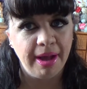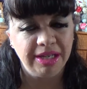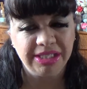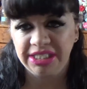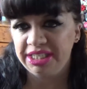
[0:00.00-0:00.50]

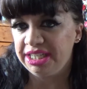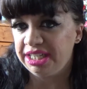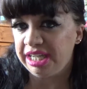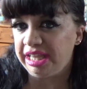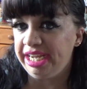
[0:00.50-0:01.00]

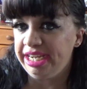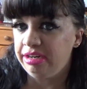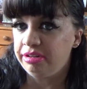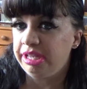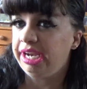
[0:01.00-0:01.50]
slightly
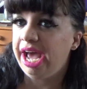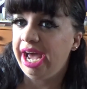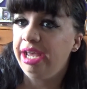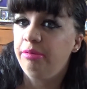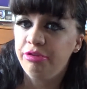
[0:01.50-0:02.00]
lighter than
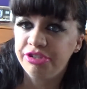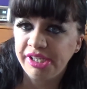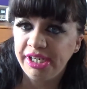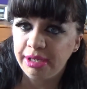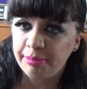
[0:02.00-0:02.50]
I would
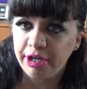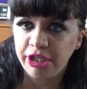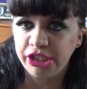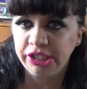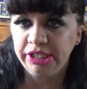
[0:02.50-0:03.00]
like
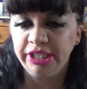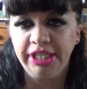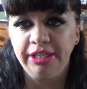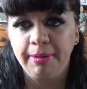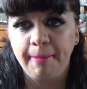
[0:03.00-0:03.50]

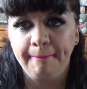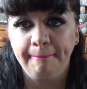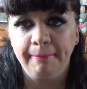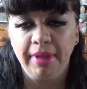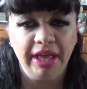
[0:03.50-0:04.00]
personally.
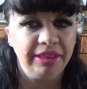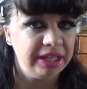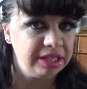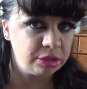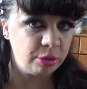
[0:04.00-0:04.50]
I
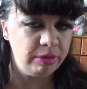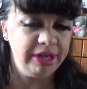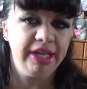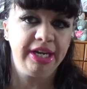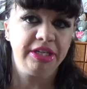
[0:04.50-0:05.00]
think it's
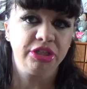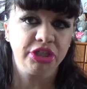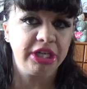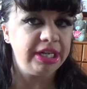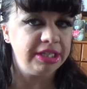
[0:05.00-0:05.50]
quite a nice
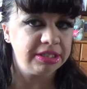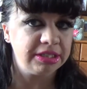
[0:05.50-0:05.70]
shade.